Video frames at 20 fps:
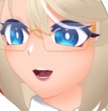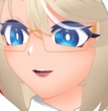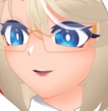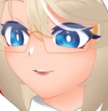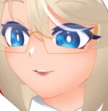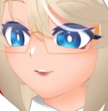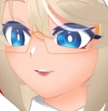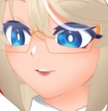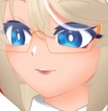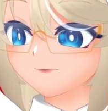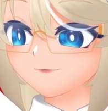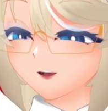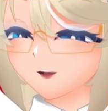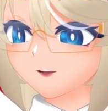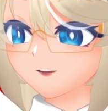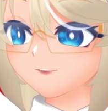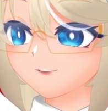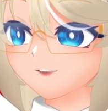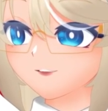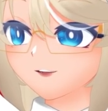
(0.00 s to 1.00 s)
to this
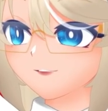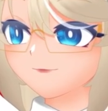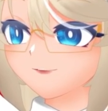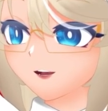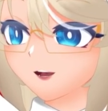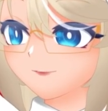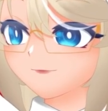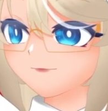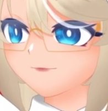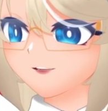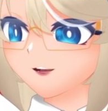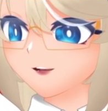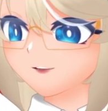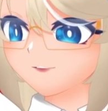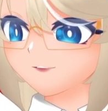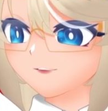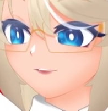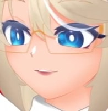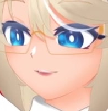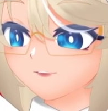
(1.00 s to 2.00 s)
model to give it
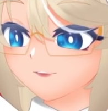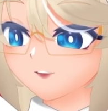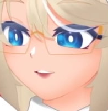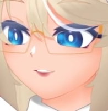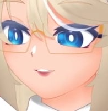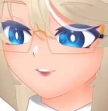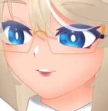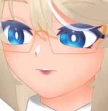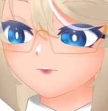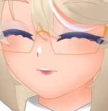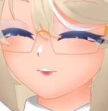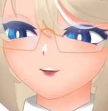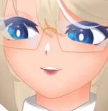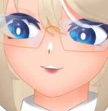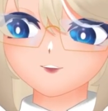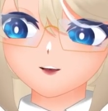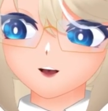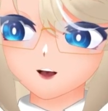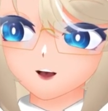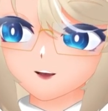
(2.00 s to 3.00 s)
updates and so on and so forth.
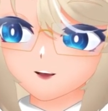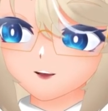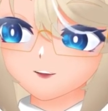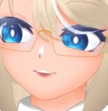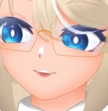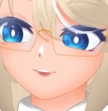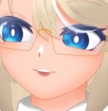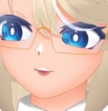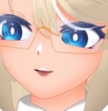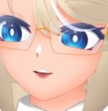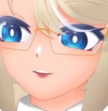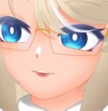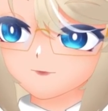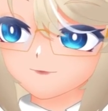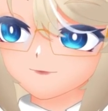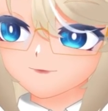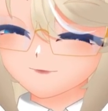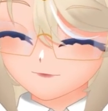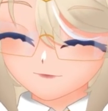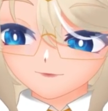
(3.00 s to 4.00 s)
And
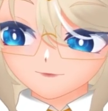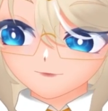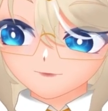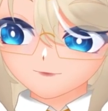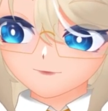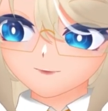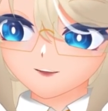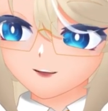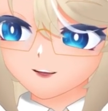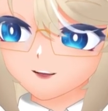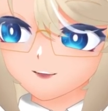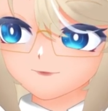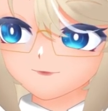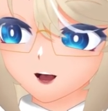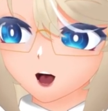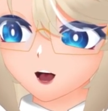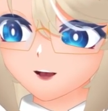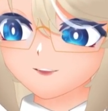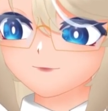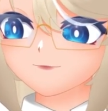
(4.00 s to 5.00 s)
so if
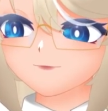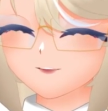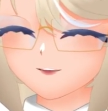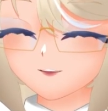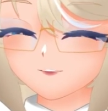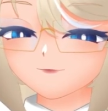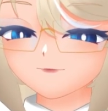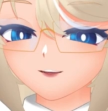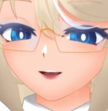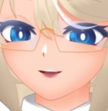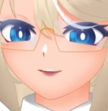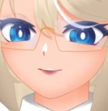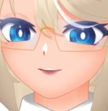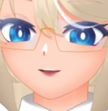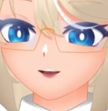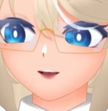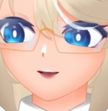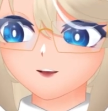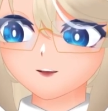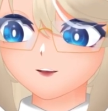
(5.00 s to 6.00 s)
I am
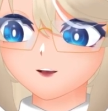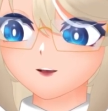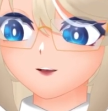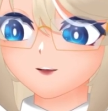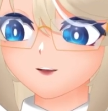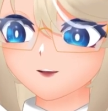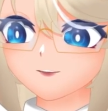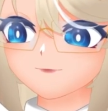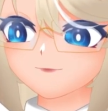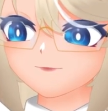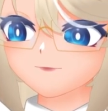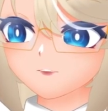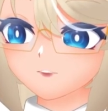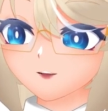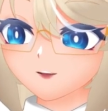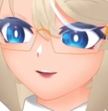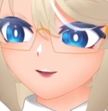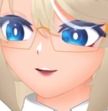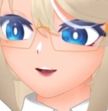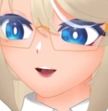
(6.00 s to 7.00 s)
spending
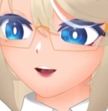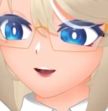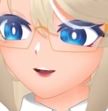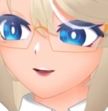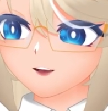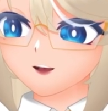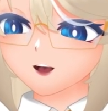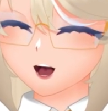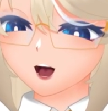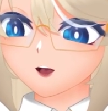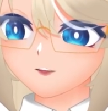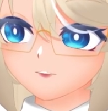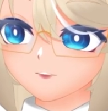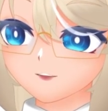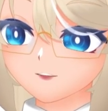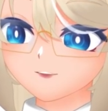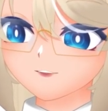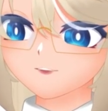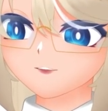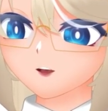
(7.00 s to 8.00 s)
40 to 80
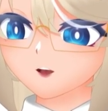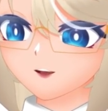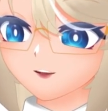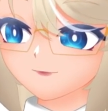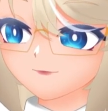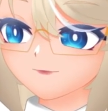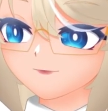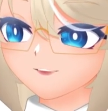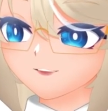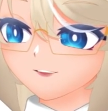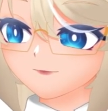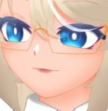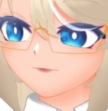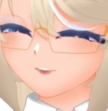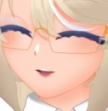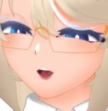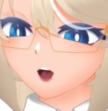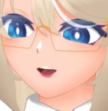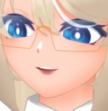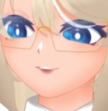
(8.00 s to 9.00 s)
hours on this
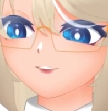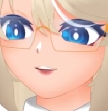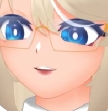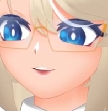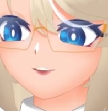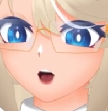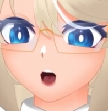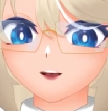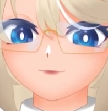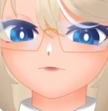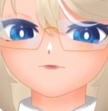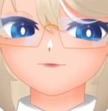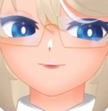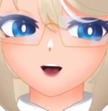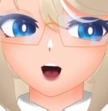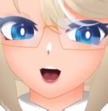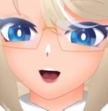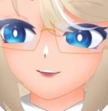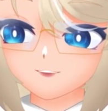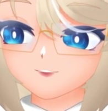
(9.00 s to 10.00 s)
project, I'm
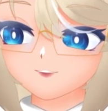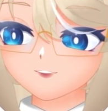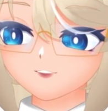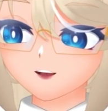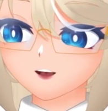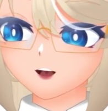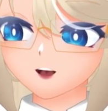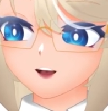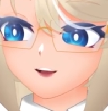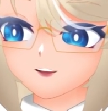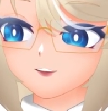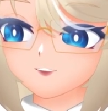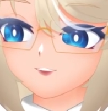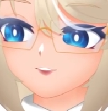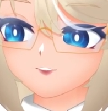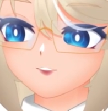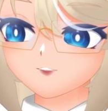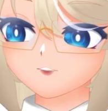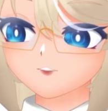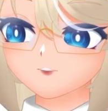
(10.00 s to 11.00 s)
not just gonna hand
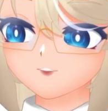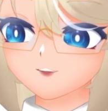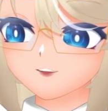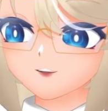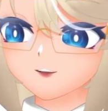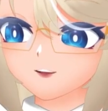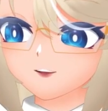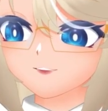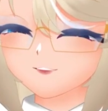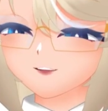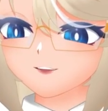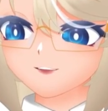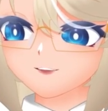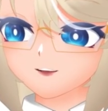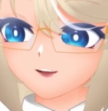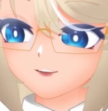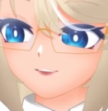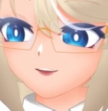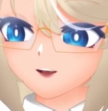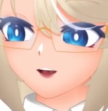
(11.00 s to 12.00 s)
you the
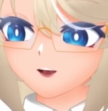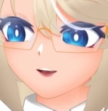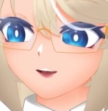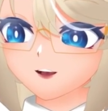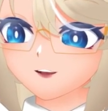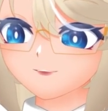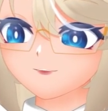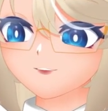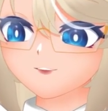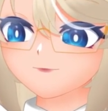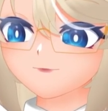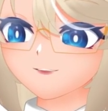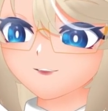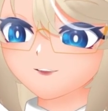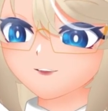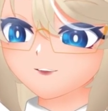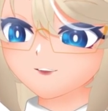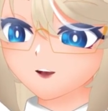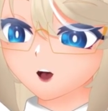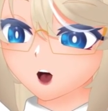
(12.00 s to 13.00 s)
thing that allows
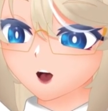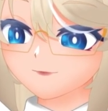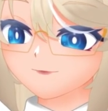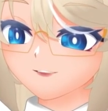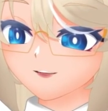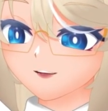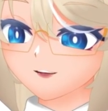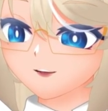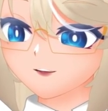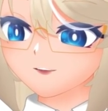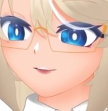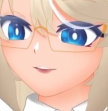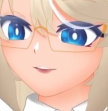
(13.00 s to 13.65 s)
somebody to copy it.